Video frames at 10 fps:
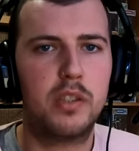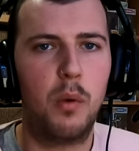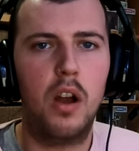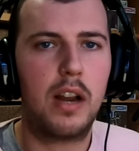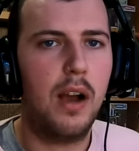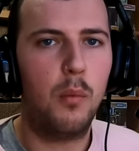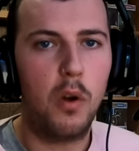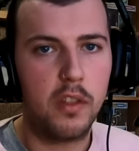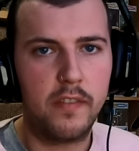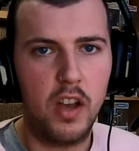to work out
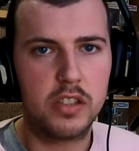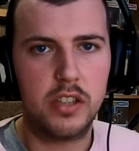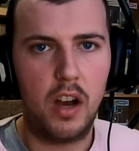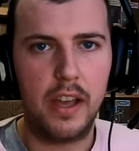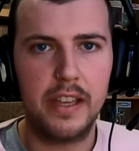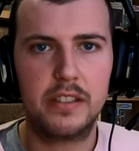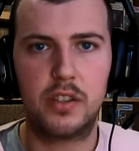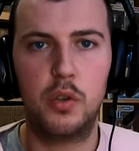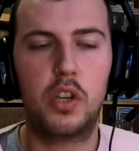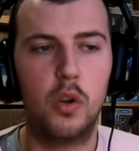what the first dart is,
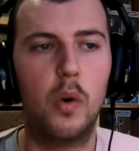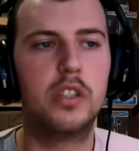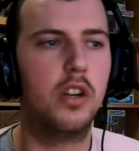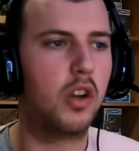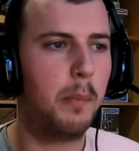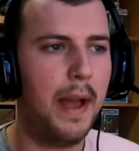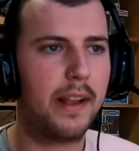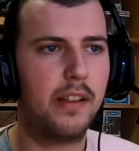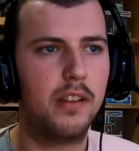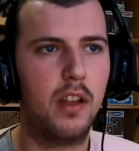so you can always look
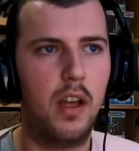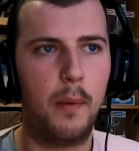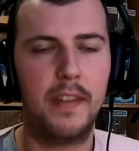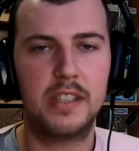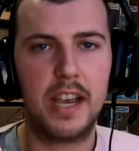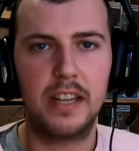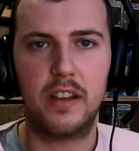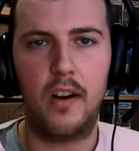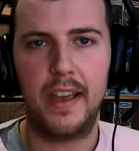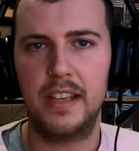back when the second
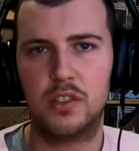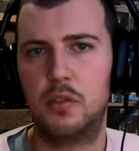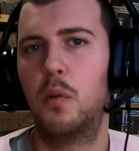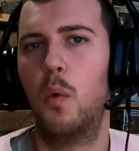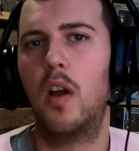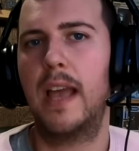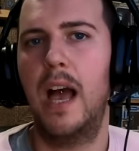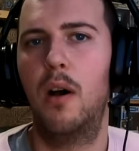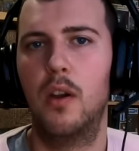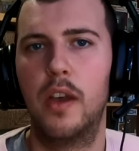dart hits and you can work it
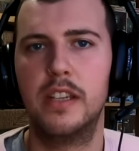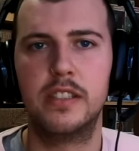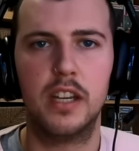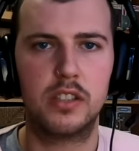out a lot easier.